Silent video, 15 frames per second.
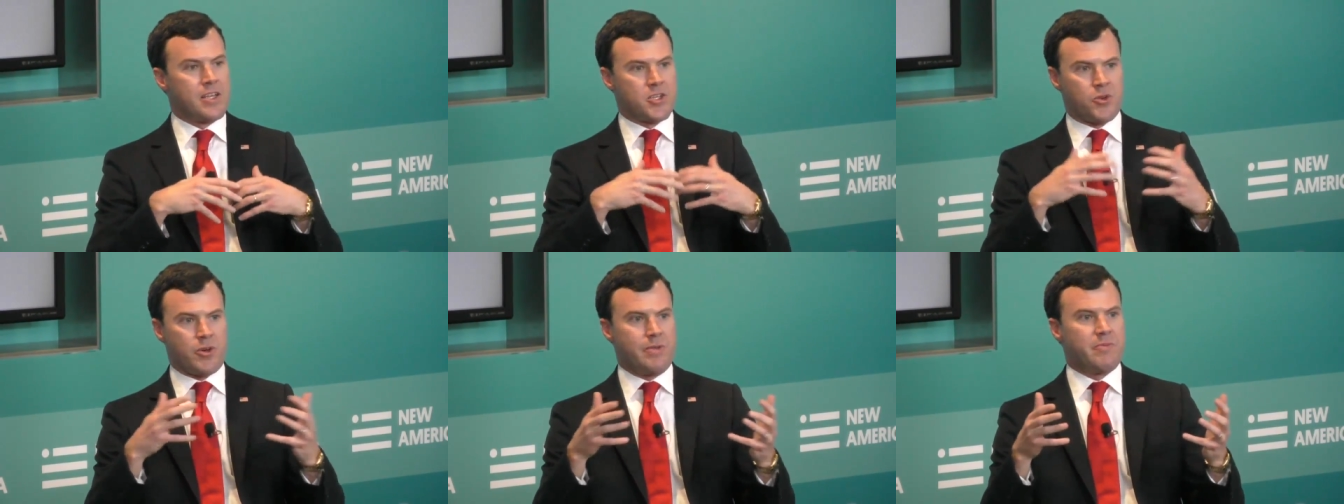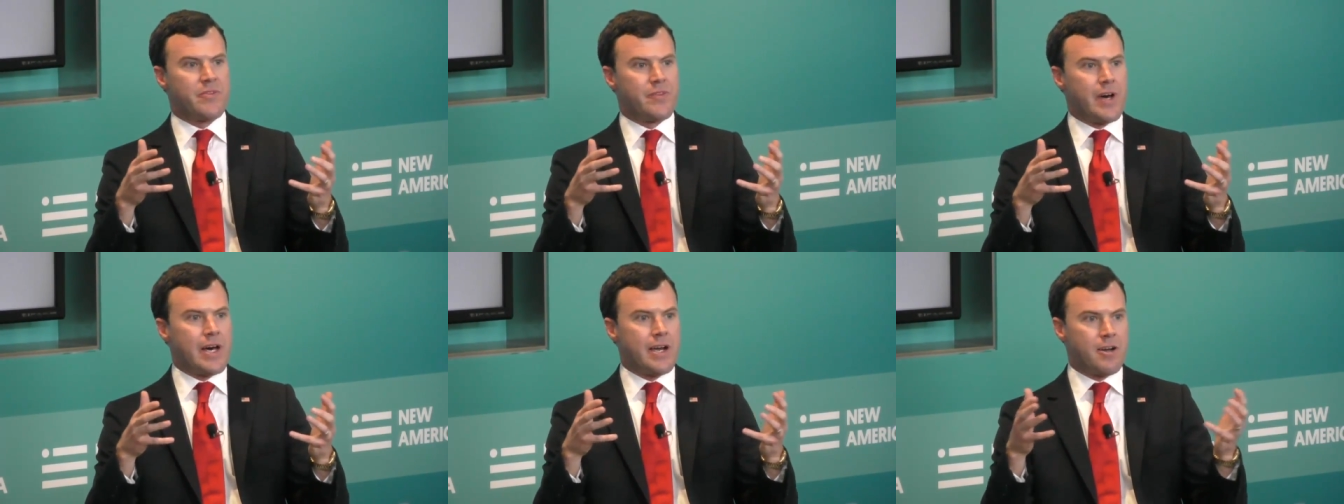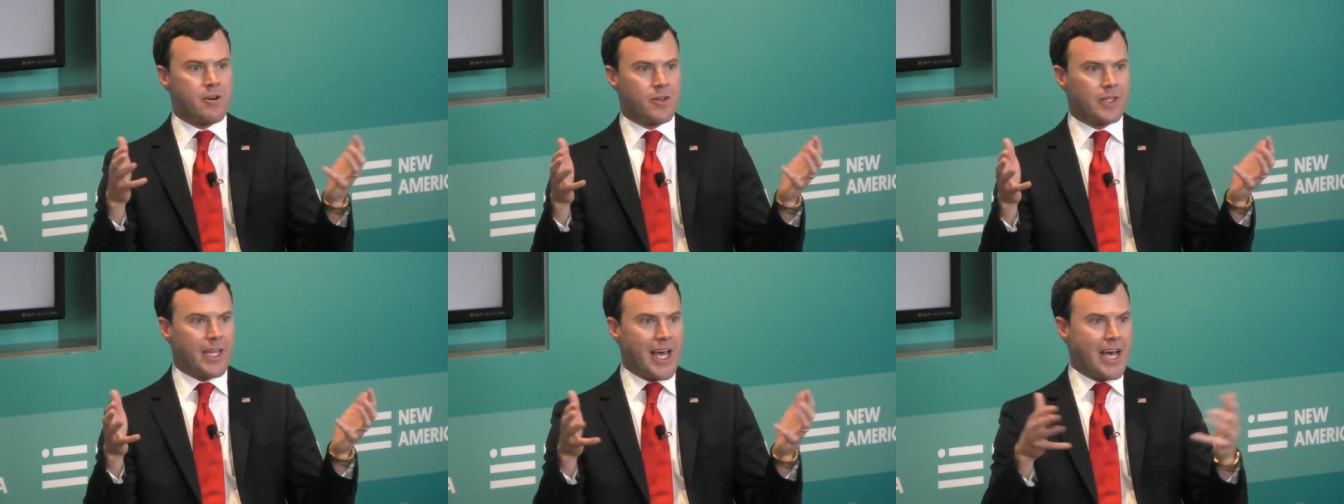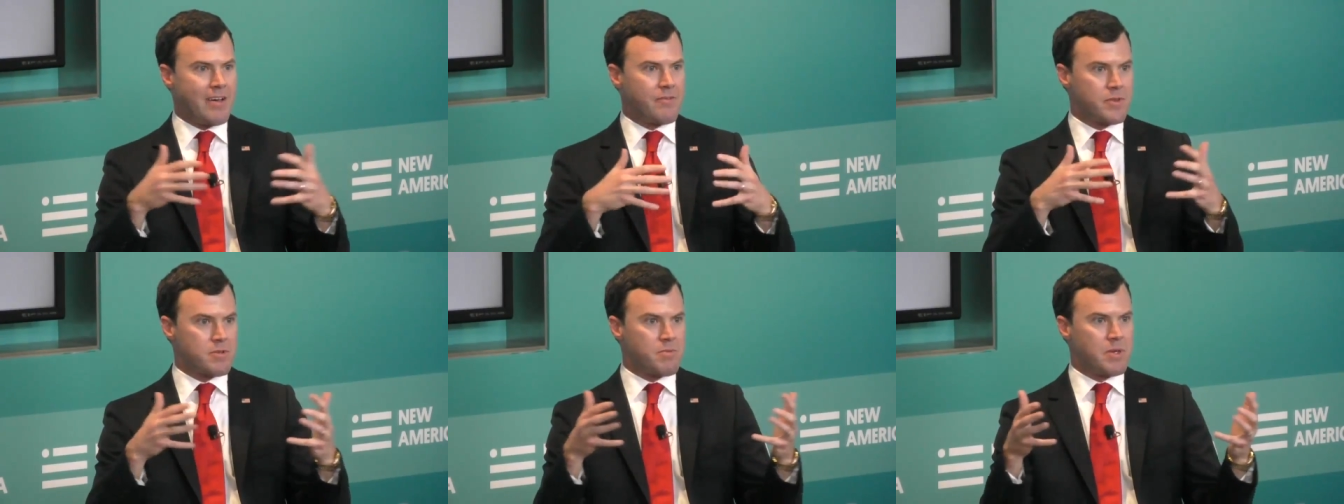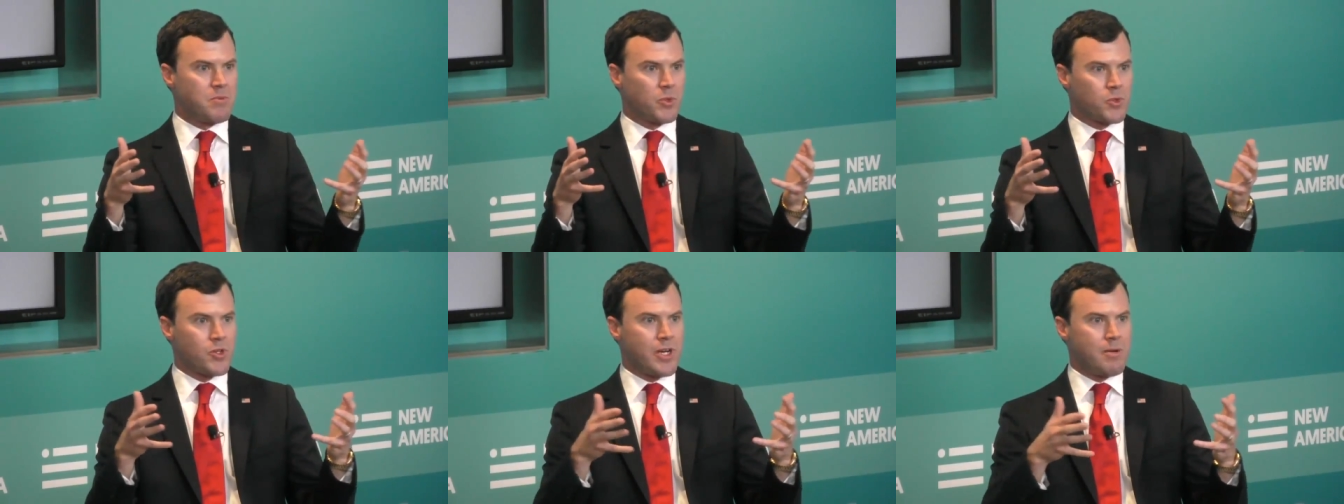scream fire, and laugh as
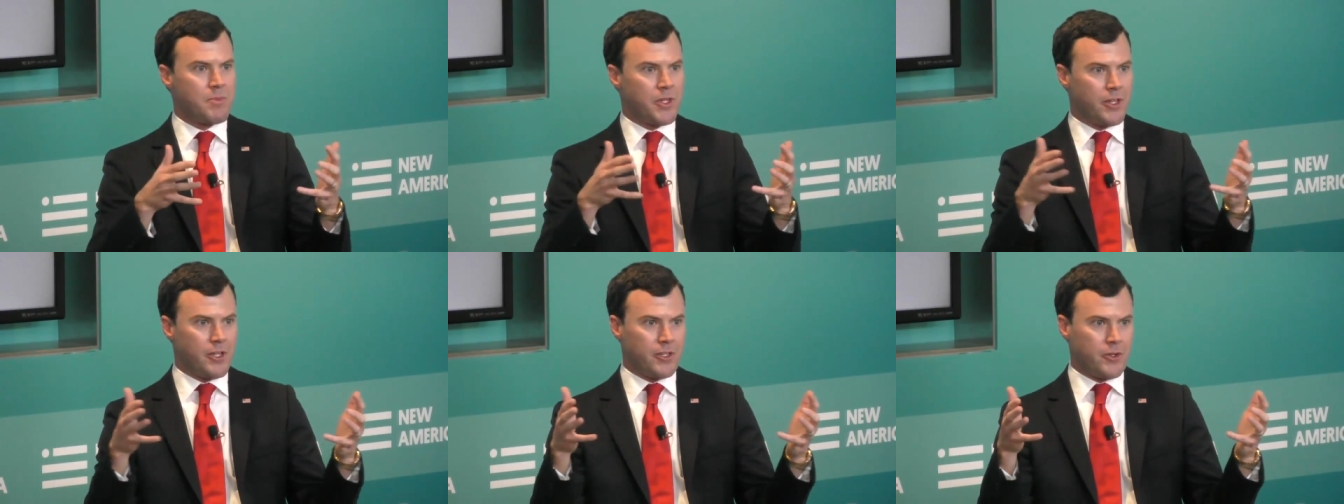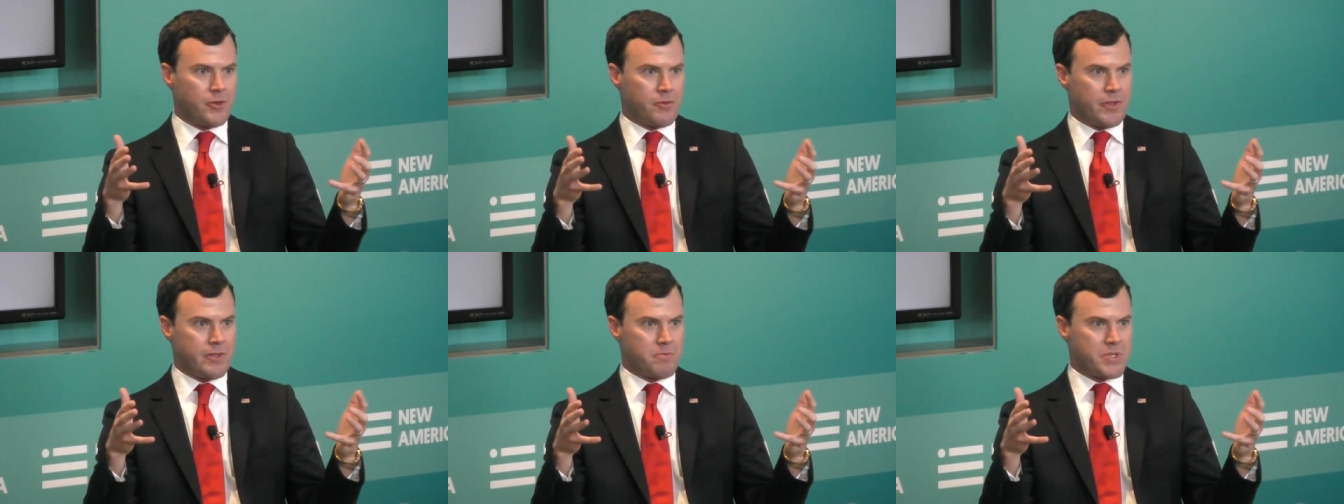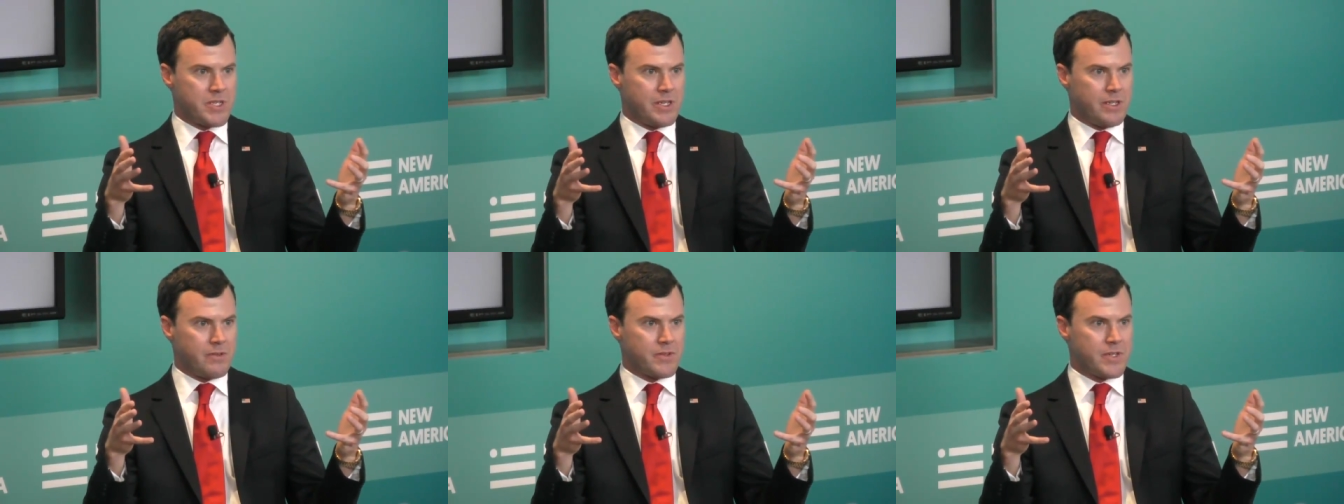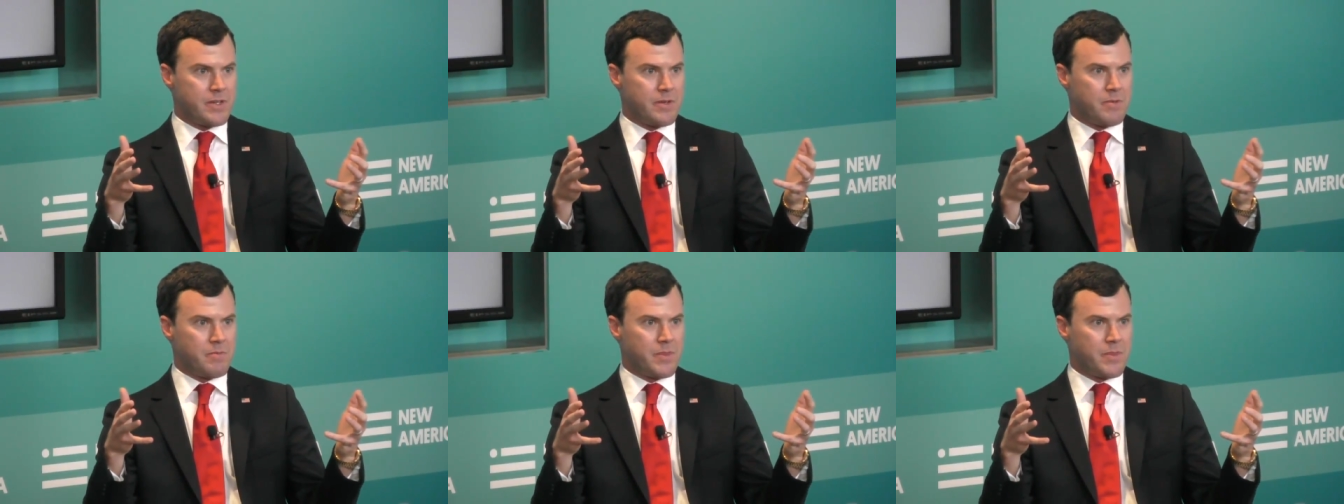people trample all over themselves